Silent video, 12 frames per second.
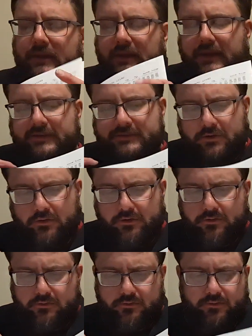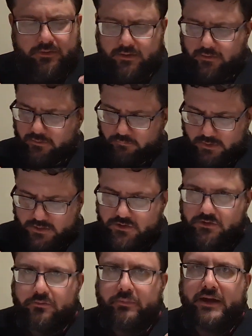historical, what they call the
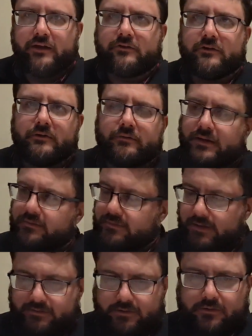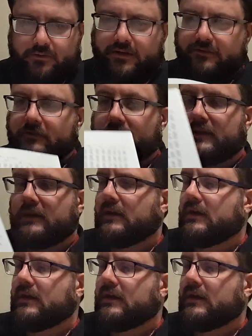minstrel banjo, and that's a whole history